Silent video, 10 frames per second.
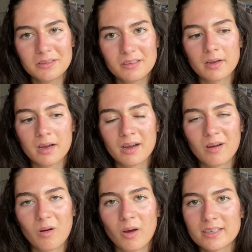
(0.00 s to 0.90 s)

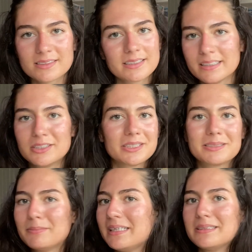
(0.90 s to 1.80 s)
honestly
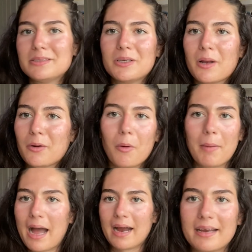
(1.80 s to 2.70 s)
just means you got to go
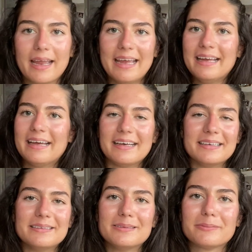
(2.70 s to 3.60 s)
back
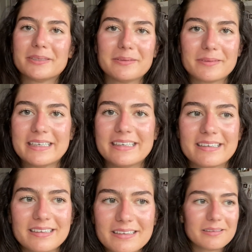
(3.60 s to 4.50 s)
and
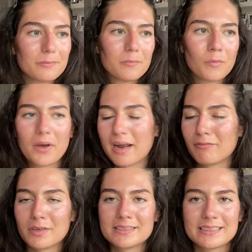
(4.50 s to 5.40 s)
reread
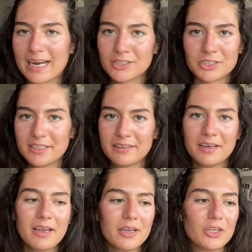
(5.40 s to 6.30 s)
whatever
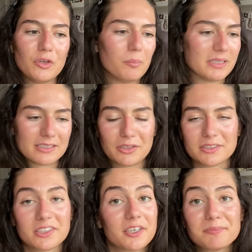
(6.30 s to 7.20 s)
section you misunderstood.